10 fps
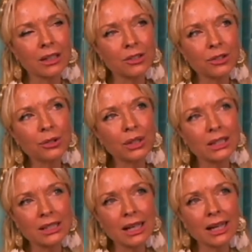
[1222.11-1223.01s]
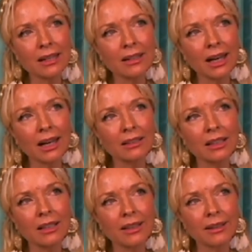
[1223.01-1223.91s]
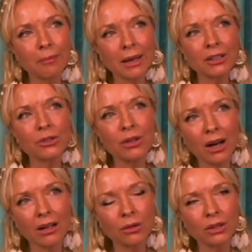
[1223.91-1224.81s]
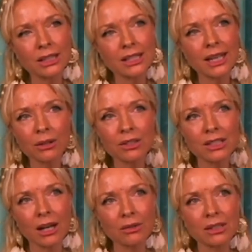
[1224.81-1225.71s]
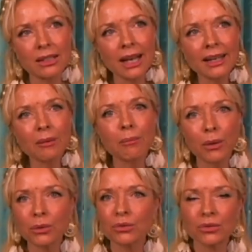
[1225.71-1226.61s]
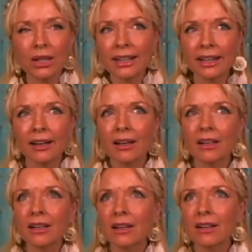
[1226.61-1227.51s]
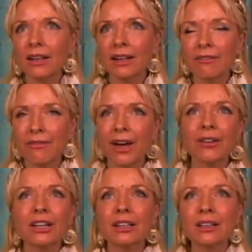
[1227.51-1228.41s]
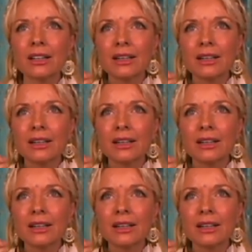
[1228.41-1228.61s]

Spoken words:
So you can say that the mantra or the sacred sounds is like a boat, like a ferry,